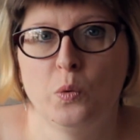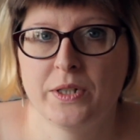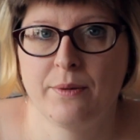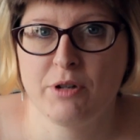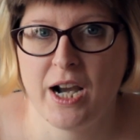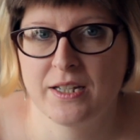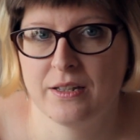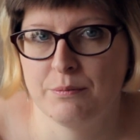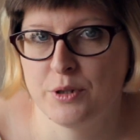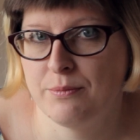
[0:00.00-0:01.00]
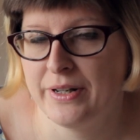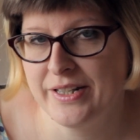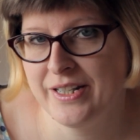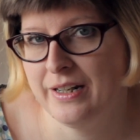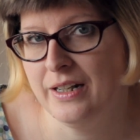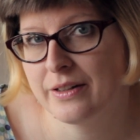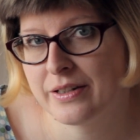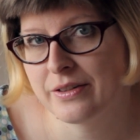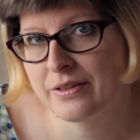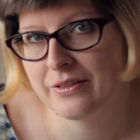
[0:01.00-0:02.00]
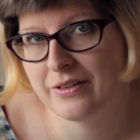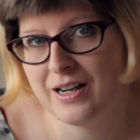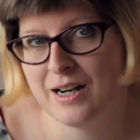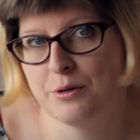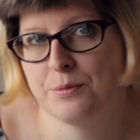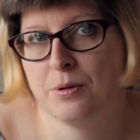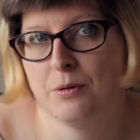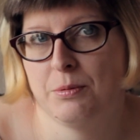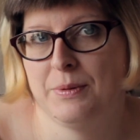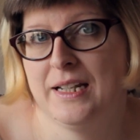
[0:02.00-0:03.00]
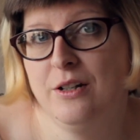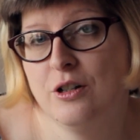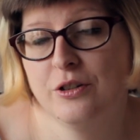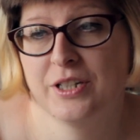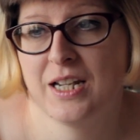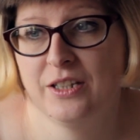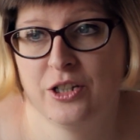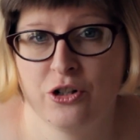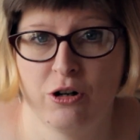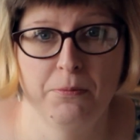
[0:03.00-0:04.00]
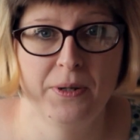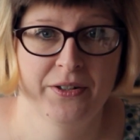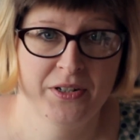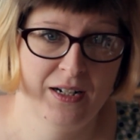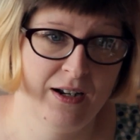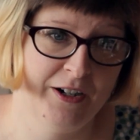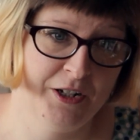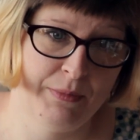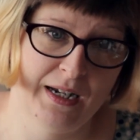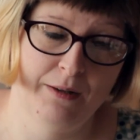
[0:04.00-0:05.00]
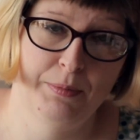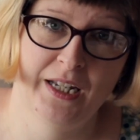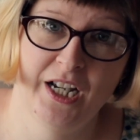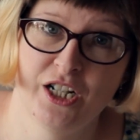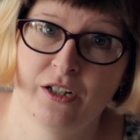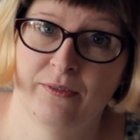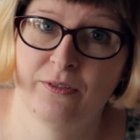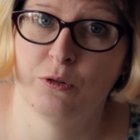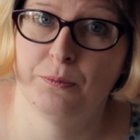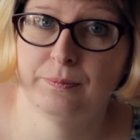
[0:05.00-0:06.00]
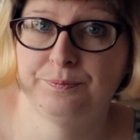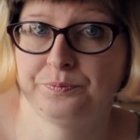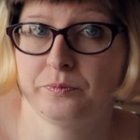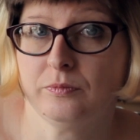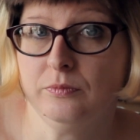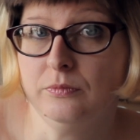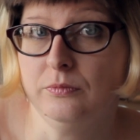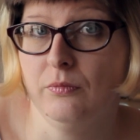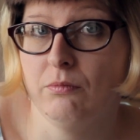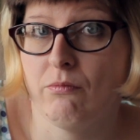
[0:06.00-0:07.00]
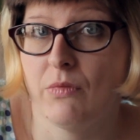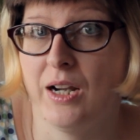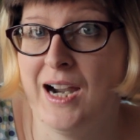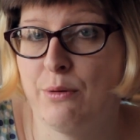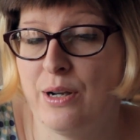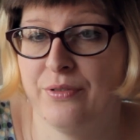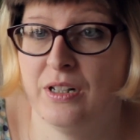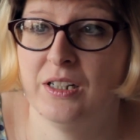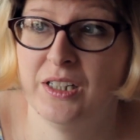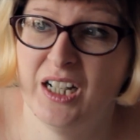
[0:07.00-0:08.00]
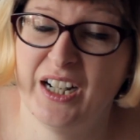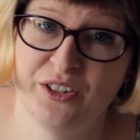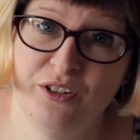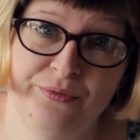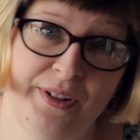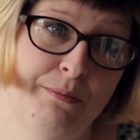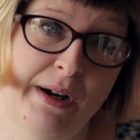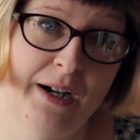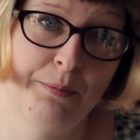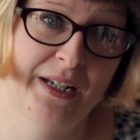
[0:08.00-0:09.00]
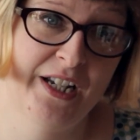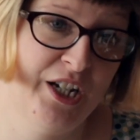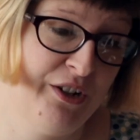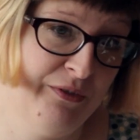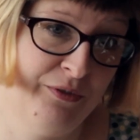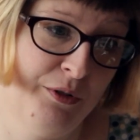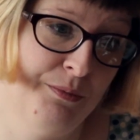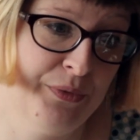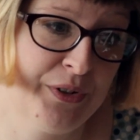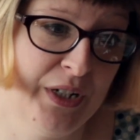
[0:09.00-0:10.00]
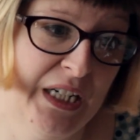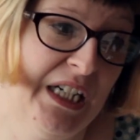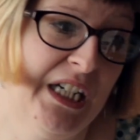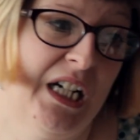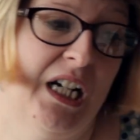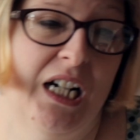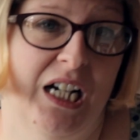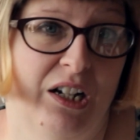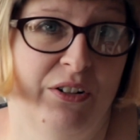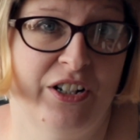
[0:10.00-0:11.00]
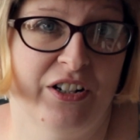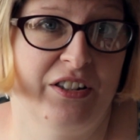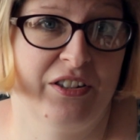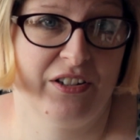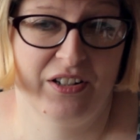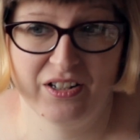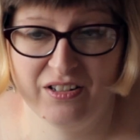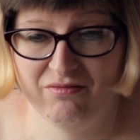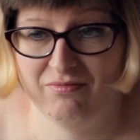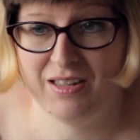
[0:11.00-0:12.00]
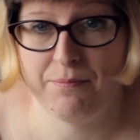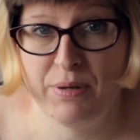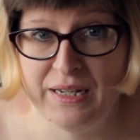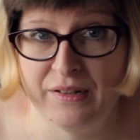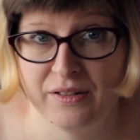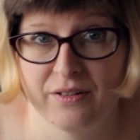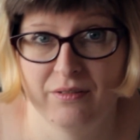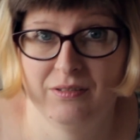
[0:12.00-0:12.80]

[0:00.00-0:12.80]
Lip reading: subjected them to my tics, I would probably not get the job, as I lied on my application form. However, I do feel my application forms are just binned,